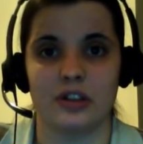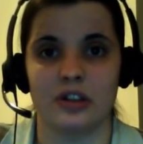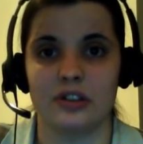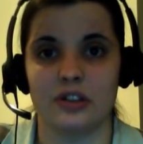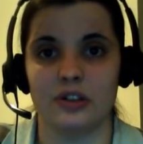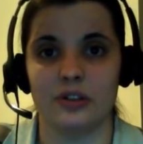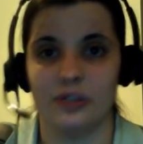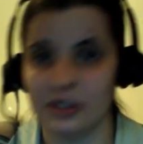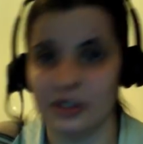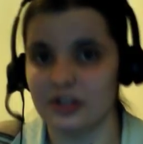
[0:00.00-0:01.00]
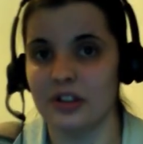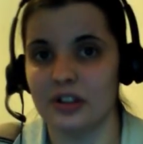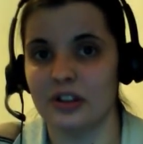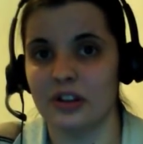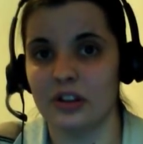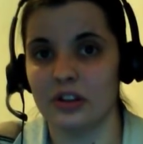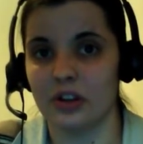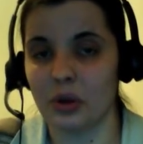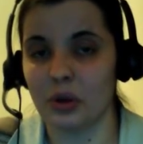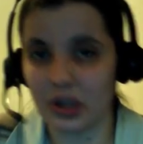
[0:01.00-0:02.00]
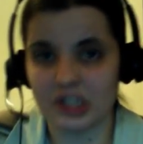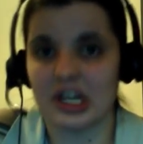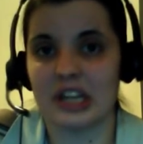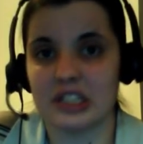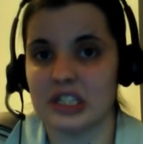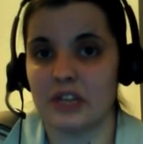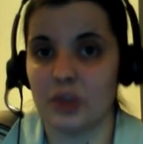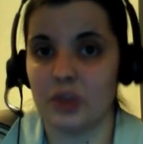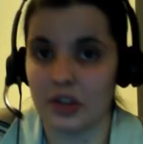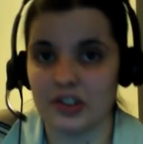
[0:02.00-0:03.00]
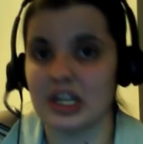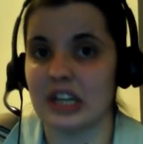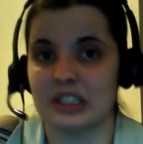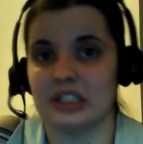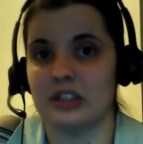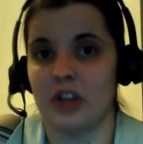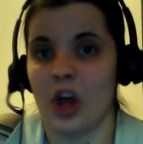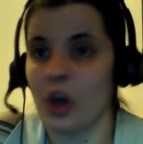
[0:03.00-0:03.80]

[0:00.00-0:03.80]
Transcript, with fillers: So go down to Texas if you Texas,